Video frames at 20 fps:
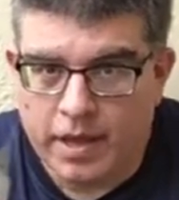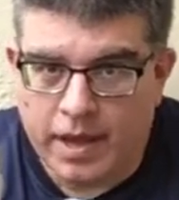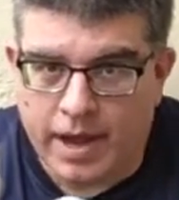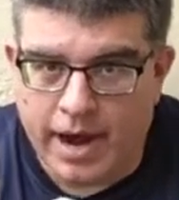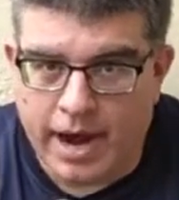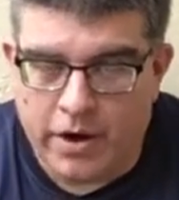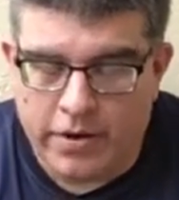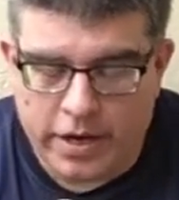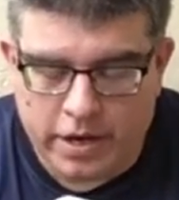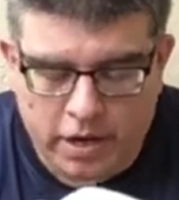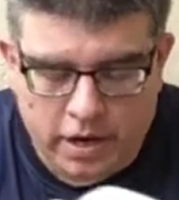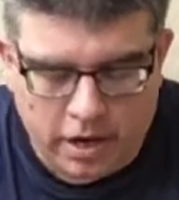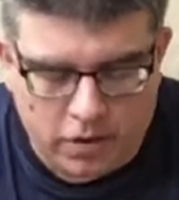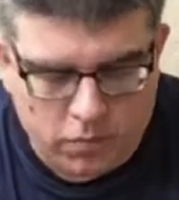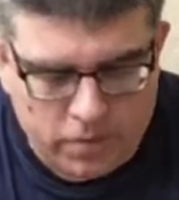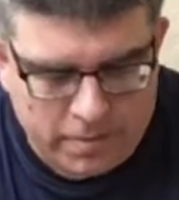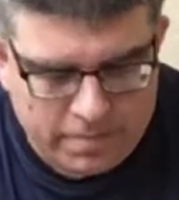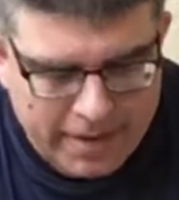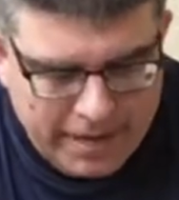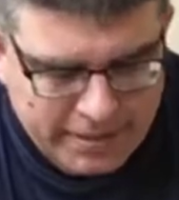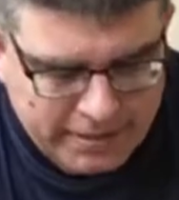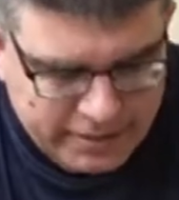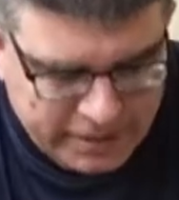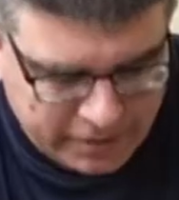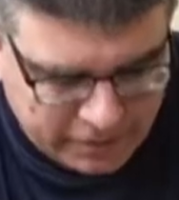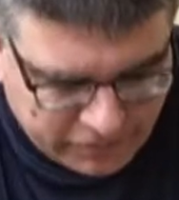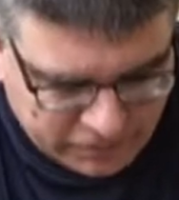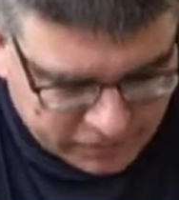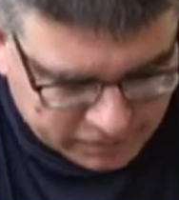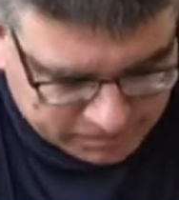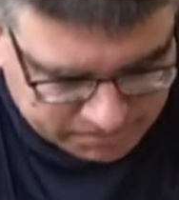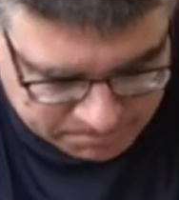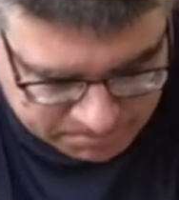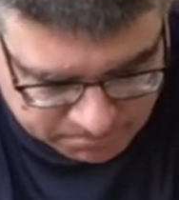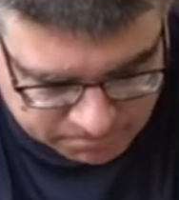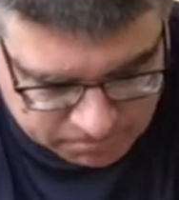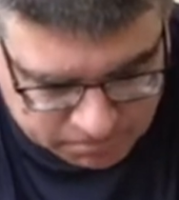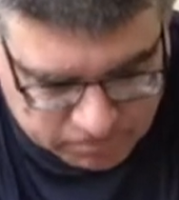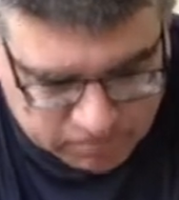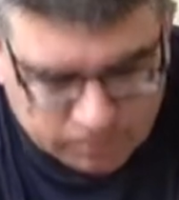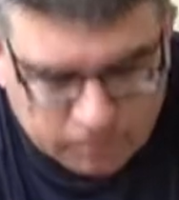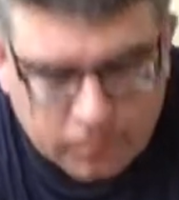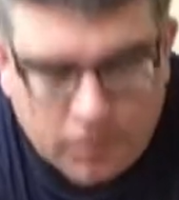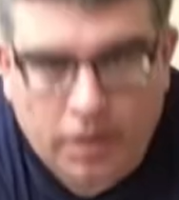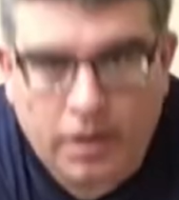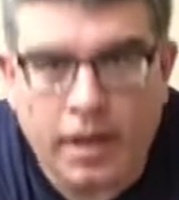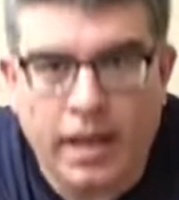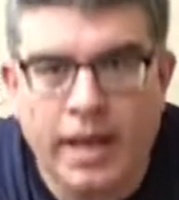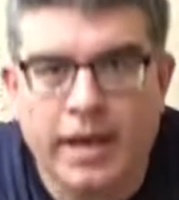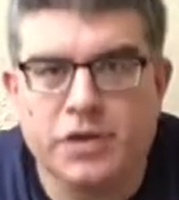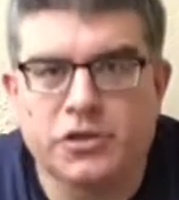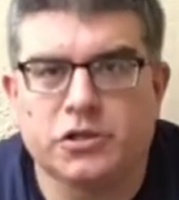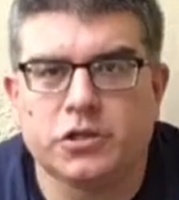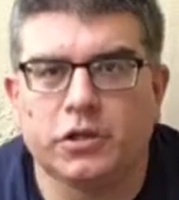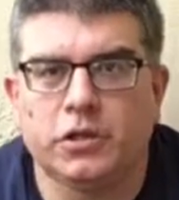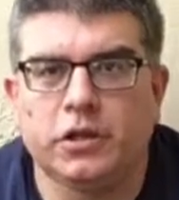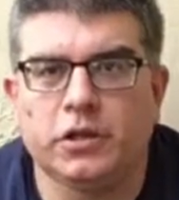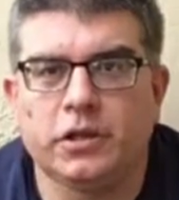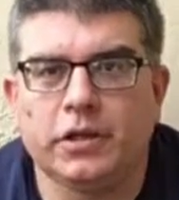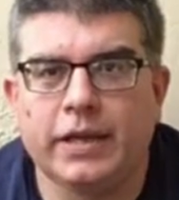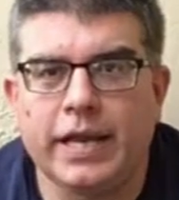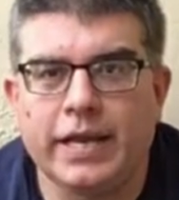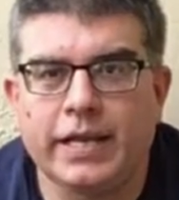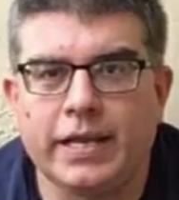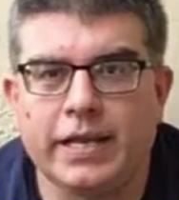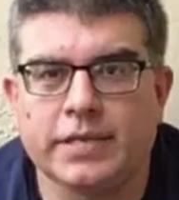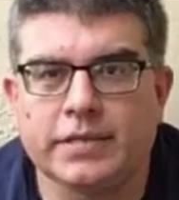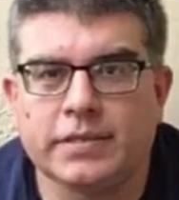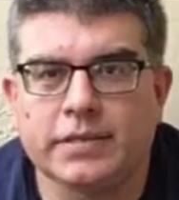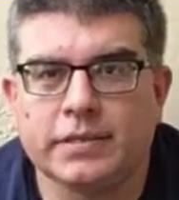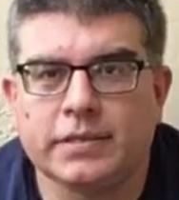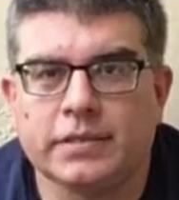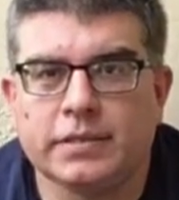I already cut one myself, and it should look like this.